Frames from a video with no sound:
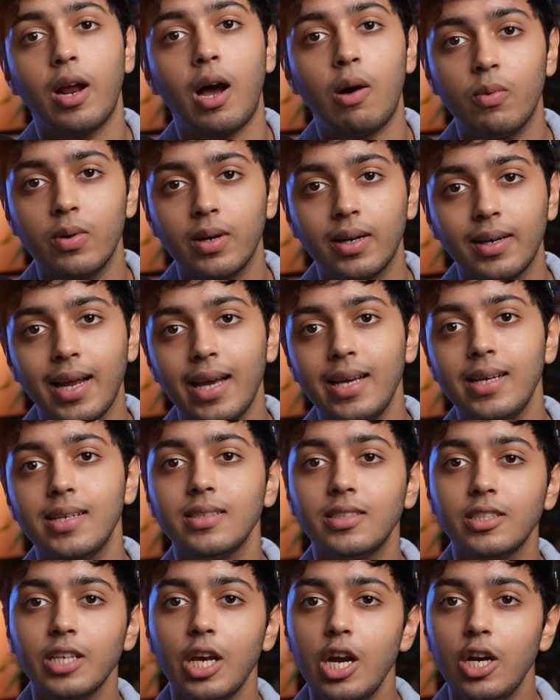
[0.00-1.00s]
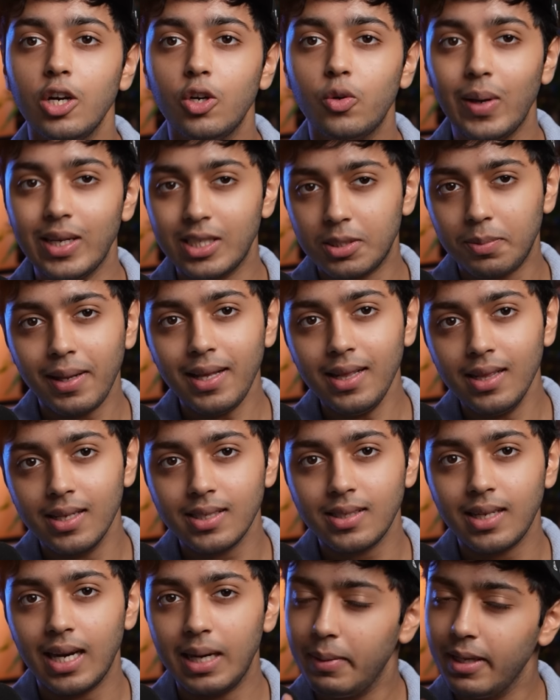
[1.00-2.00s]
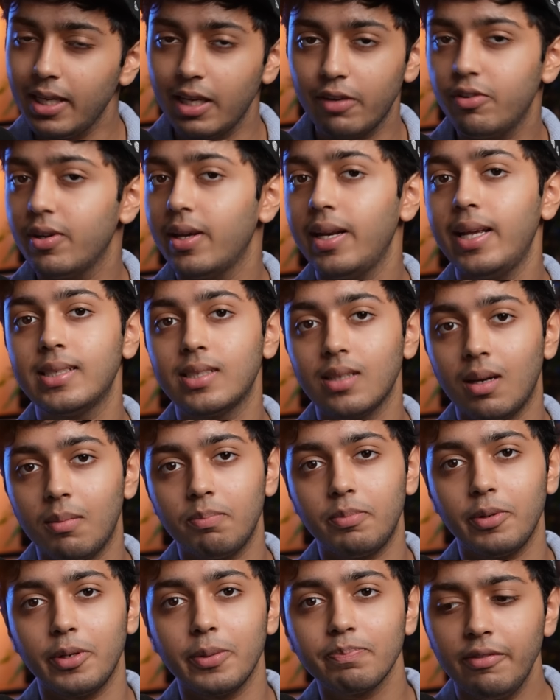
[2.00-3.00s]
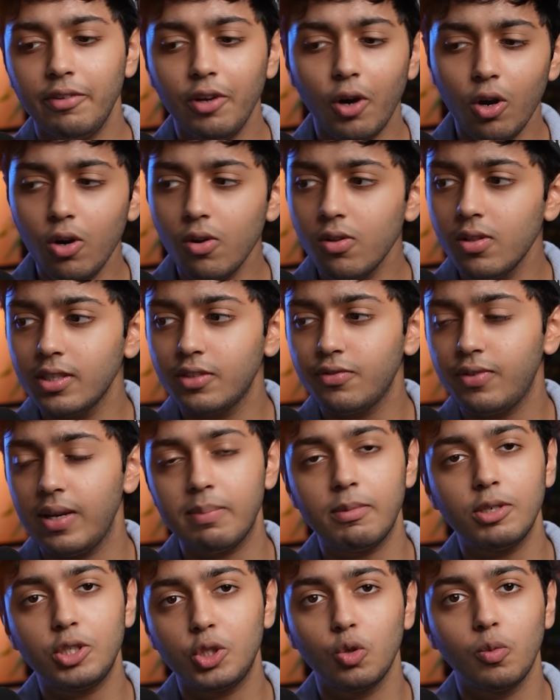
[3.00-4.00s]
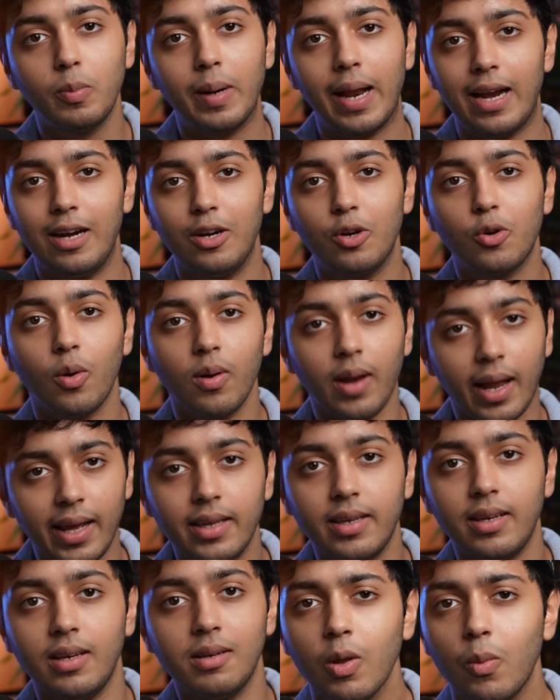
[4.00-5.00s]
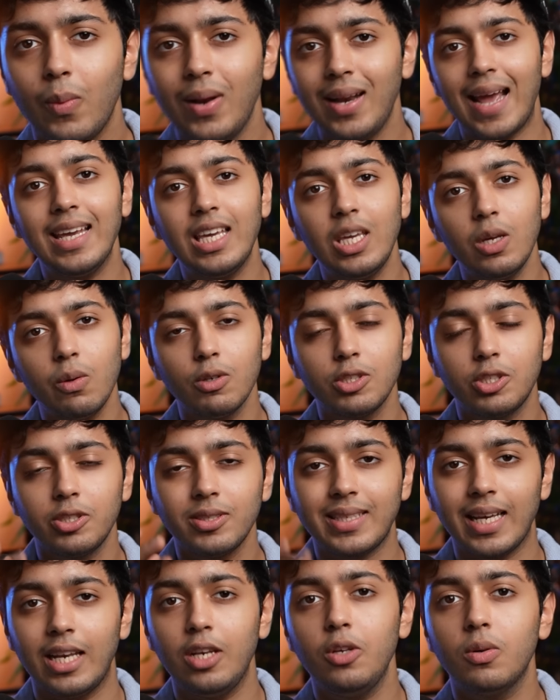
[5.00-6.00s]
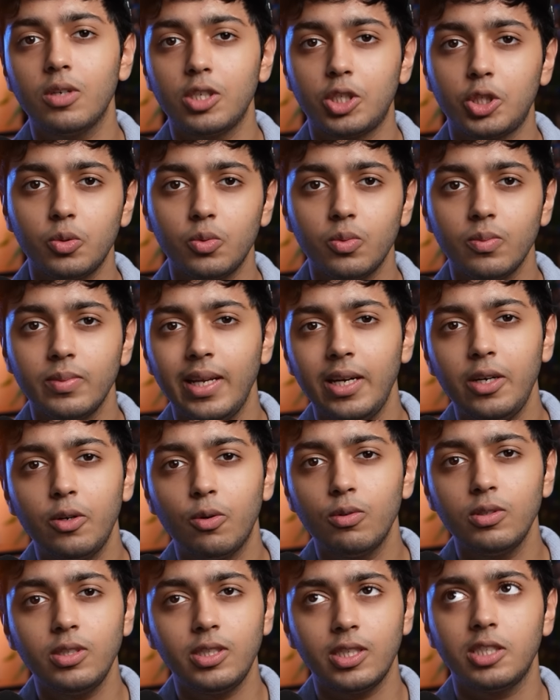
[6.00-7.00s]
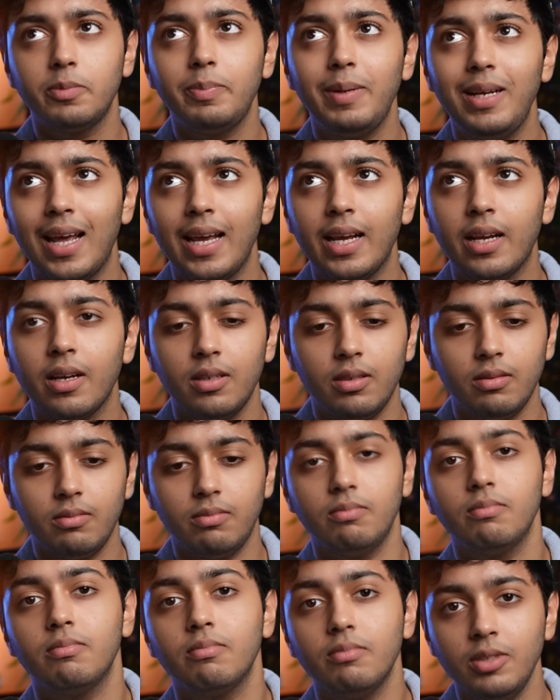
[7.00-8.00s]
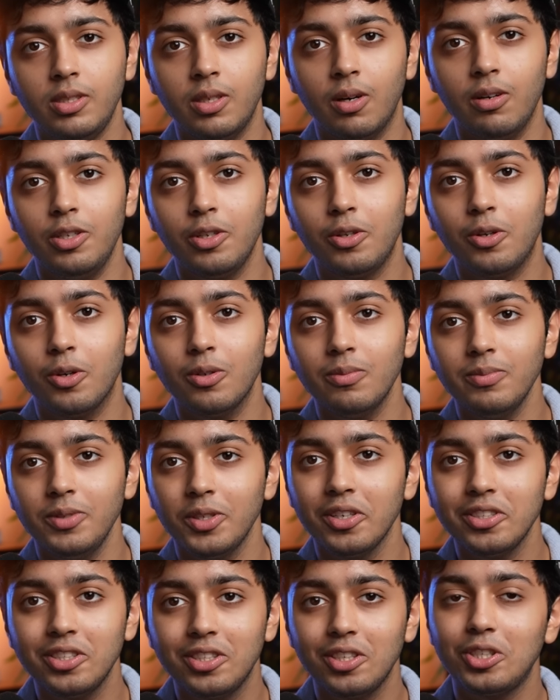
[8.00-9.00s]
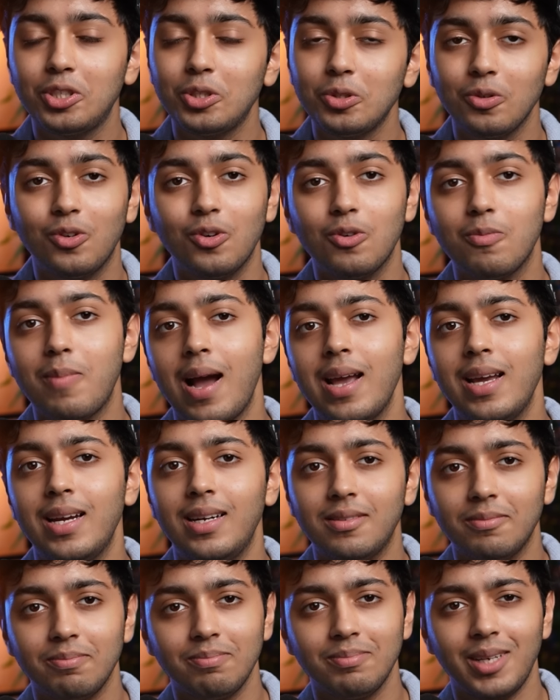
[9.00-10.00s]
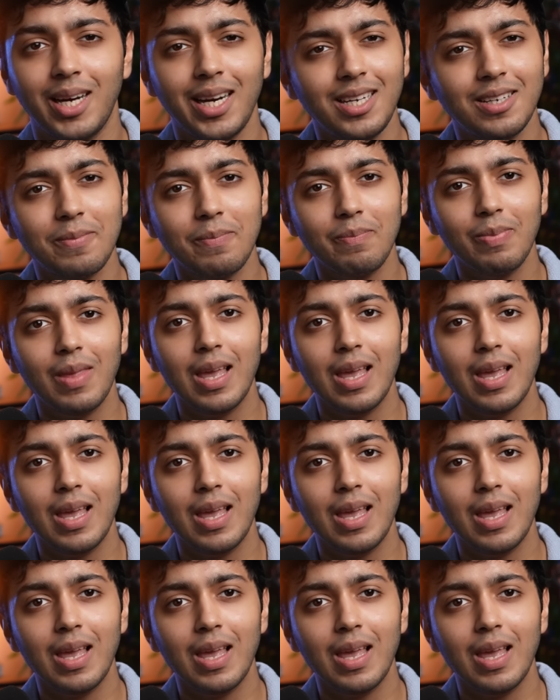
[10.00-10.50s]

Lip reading: our clients. To explain this, let me give you an example. We all know this famous shoe brand called Nike. When Nike wants to sell you a shoe, they don't just be like, here you go, here's the shoe, go buy it, right?